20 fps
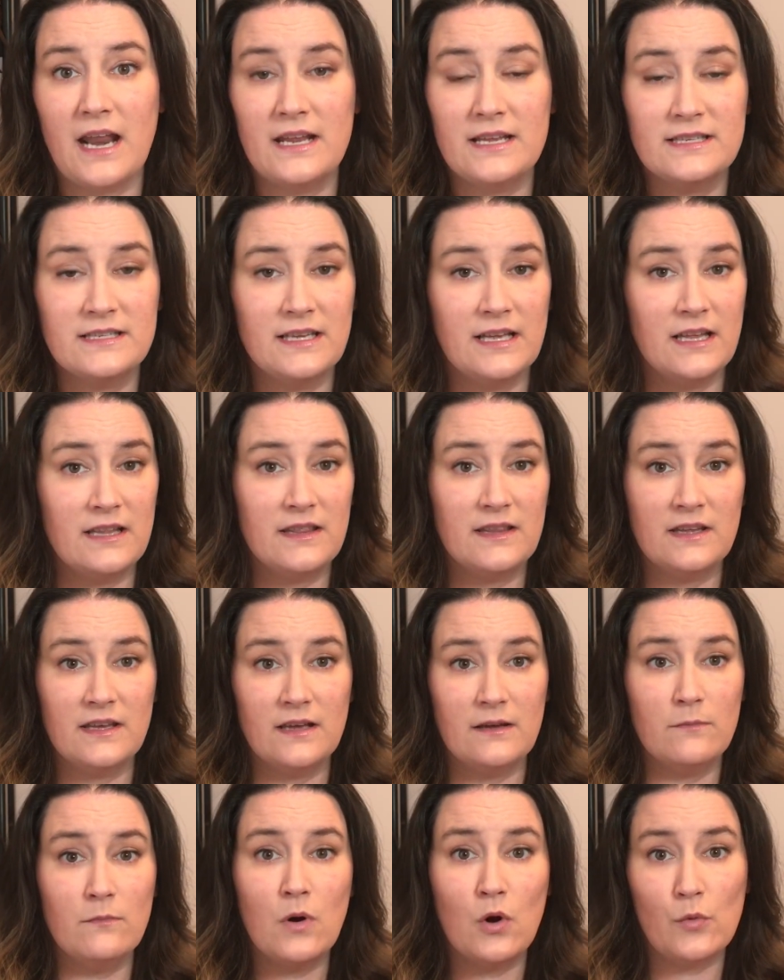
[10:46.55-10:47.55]
Is it
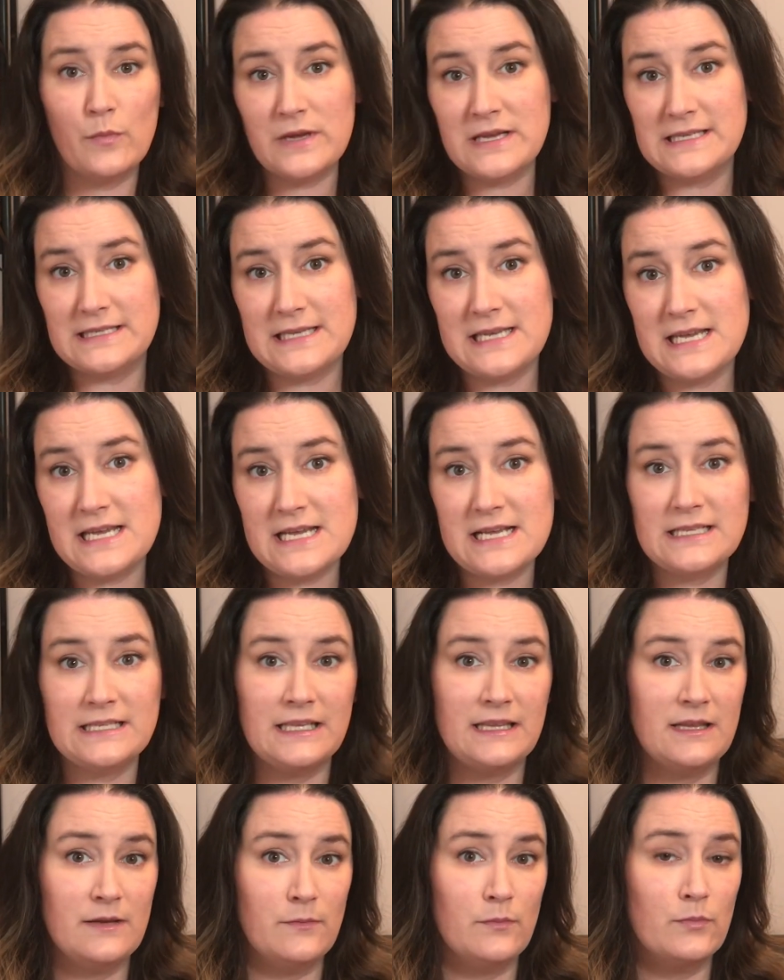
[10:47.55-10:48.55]
the Mobi-C? Is it
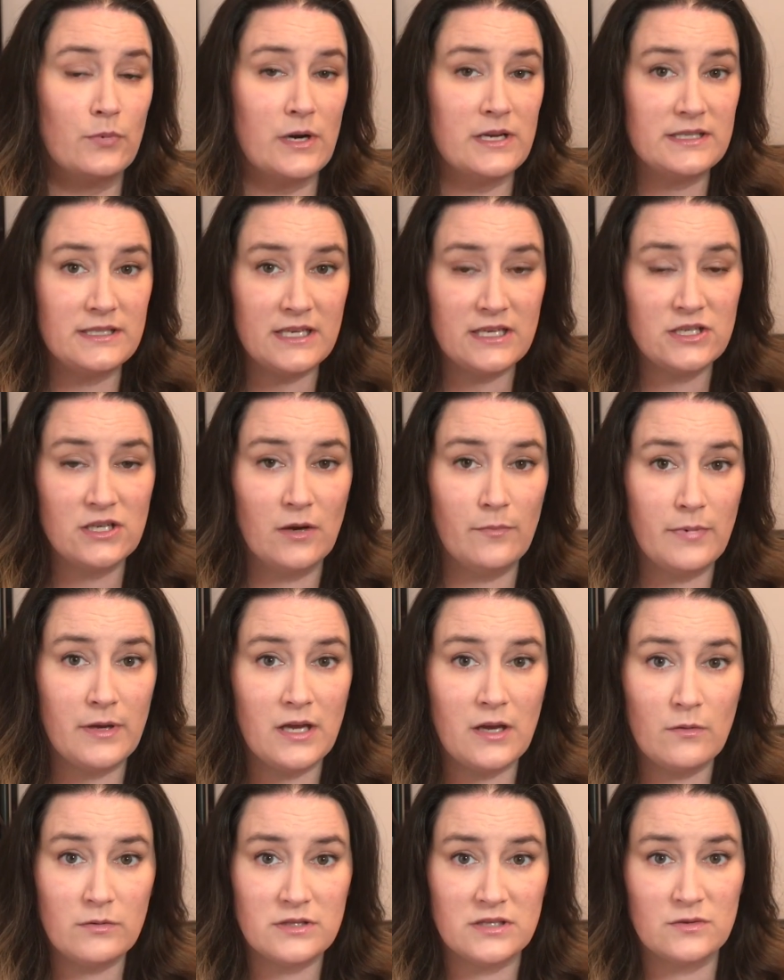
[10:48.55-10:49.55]
the Prestige LP,
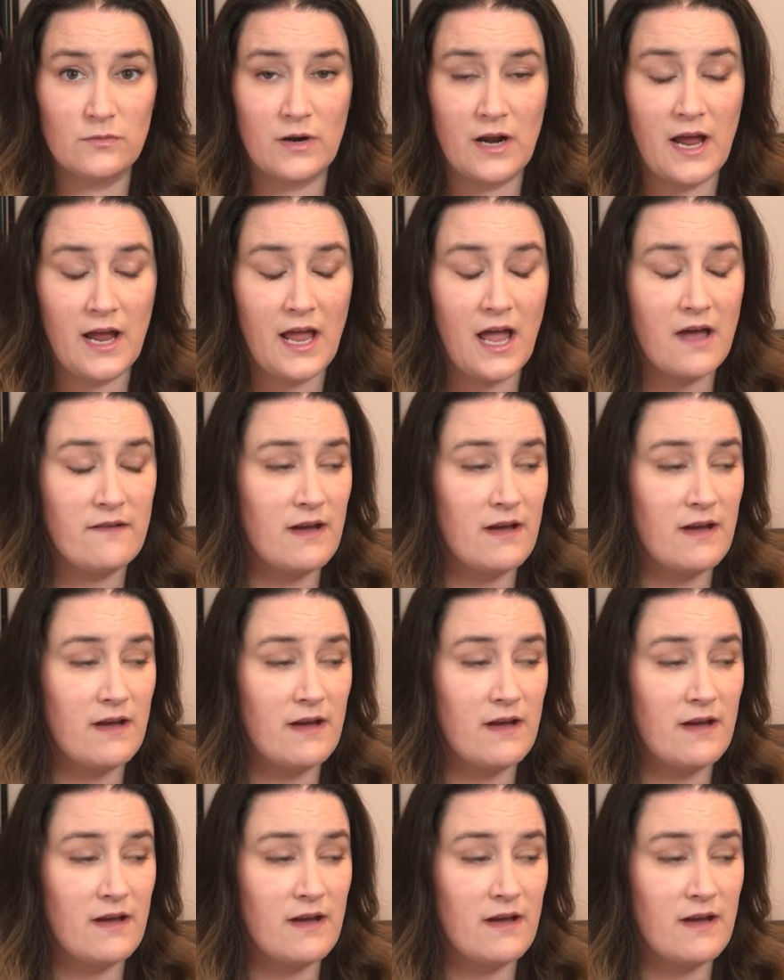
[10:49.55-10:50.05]
which is what I have?